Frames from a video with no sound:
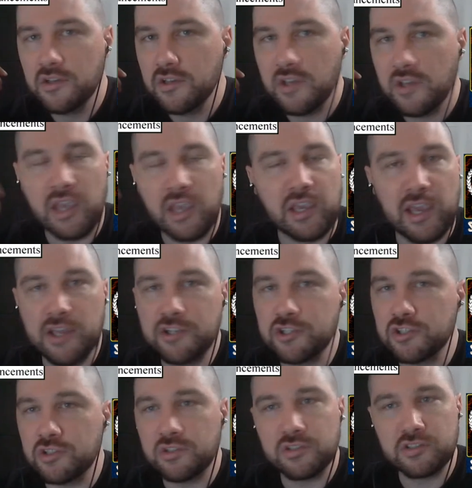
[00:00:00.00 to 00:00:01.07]
engage
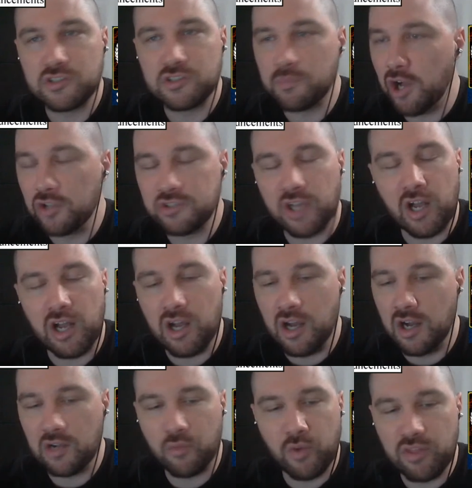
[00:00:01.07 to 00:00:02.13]
in small
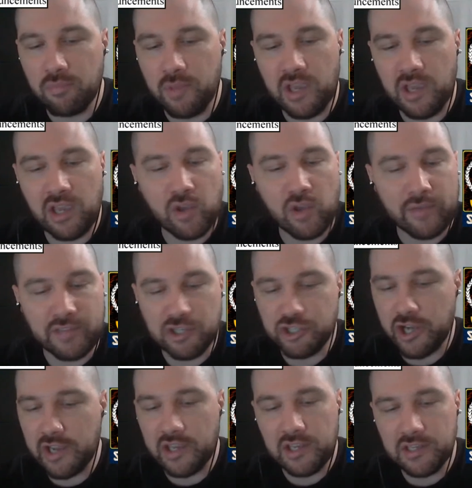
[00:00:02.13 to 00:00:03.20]
talk with me. You have to
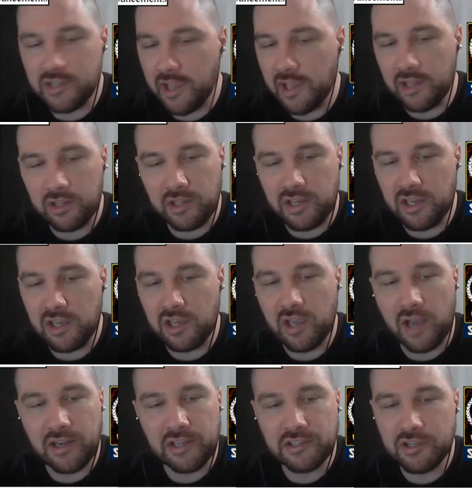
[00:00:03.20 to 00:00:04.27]
check in daily.
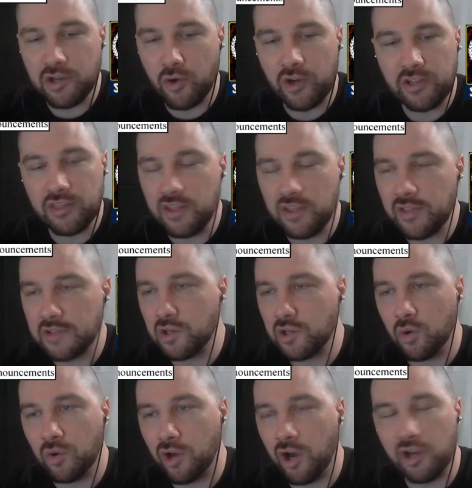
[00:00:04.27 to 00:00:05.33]
I need to know anything that's
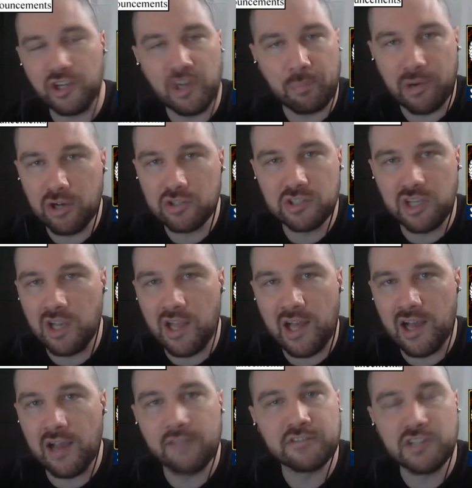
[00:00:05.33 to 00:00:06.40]
going on in your personal
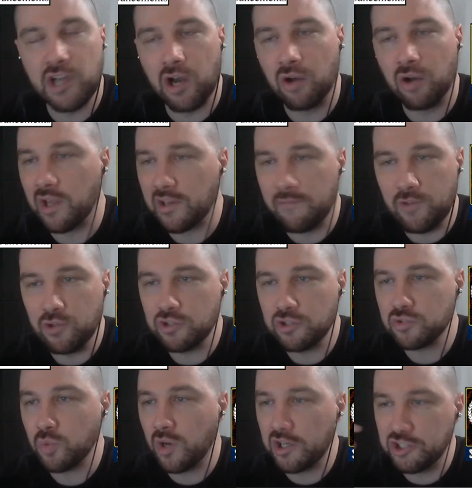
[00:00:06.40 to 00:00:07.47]
lives. No, like if you
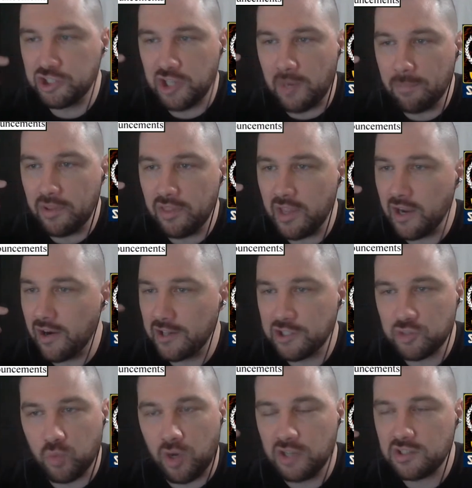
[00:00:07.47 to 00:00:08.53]
just want to jump in there, I
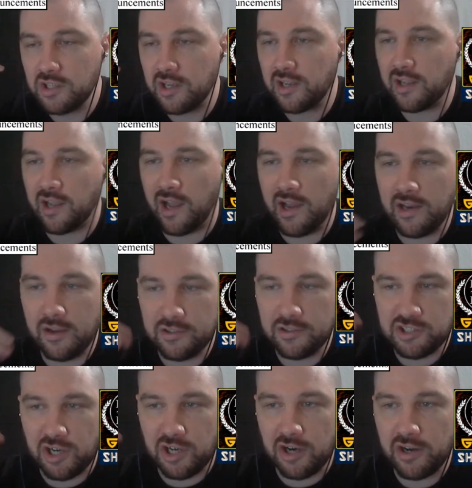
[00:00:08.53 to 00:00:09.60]
just want to kind of
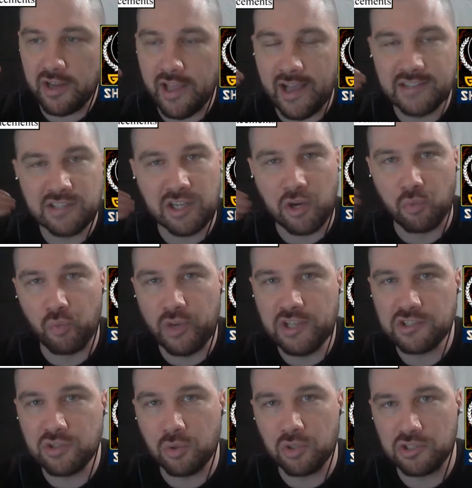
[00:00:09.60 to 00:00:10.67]
start it as like a
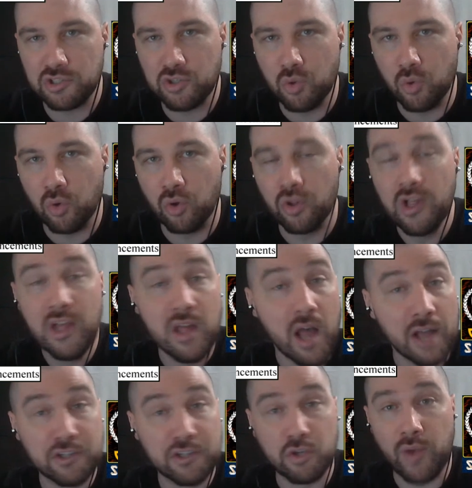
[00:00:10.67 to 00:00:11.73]
resource tool,
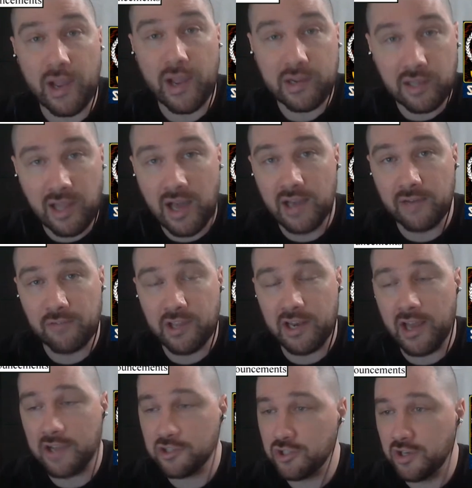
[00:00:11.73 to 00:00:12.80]
a direct line of
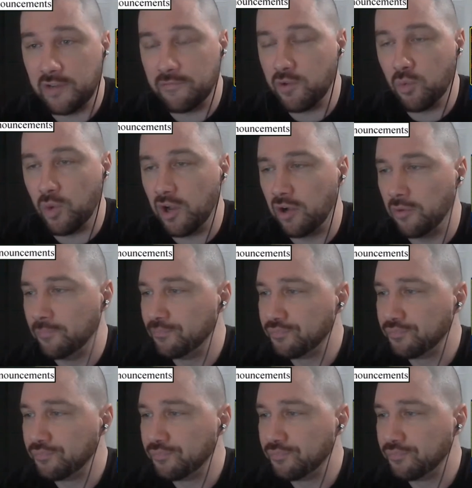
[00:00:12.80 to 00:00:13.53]
connection, if you will,